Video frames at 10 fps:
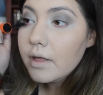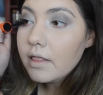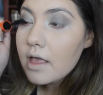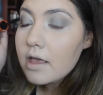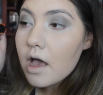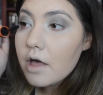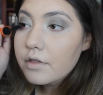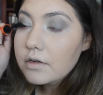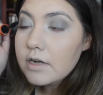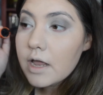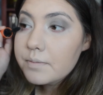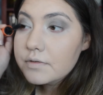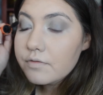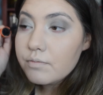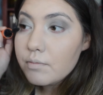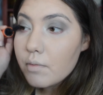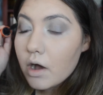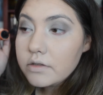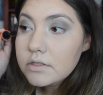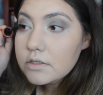but like other types of
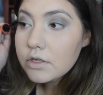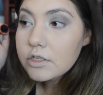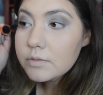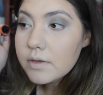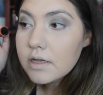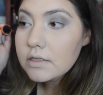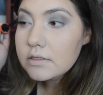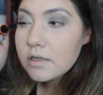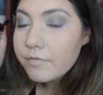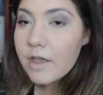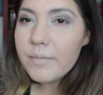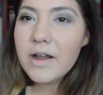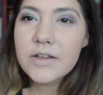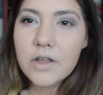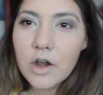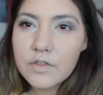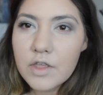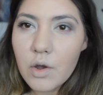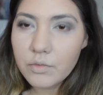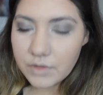monsters, because vampires aren't
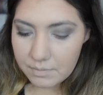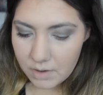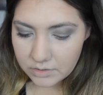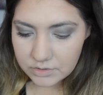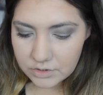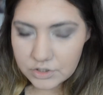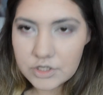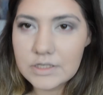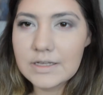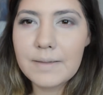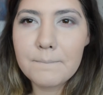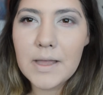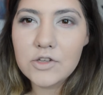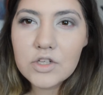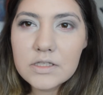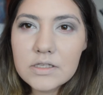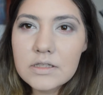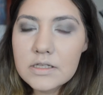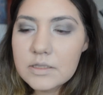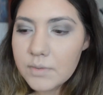the only monsters she's like mentioned
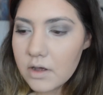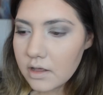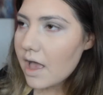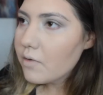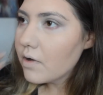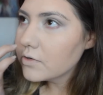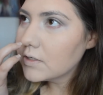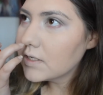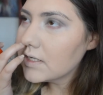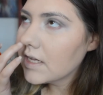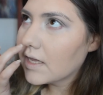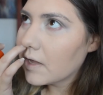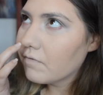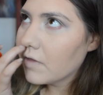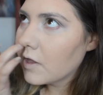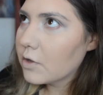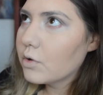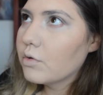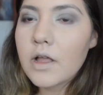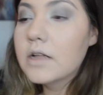in this book. And while she doesn't give
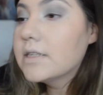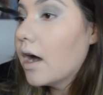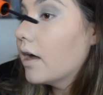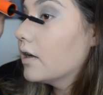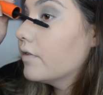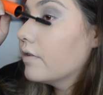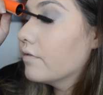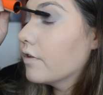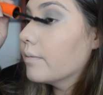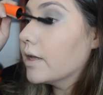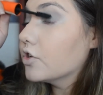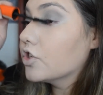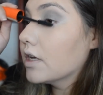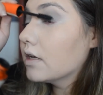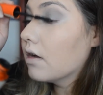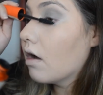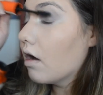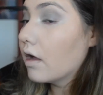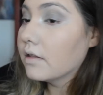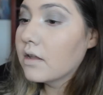you a ton of information
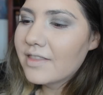on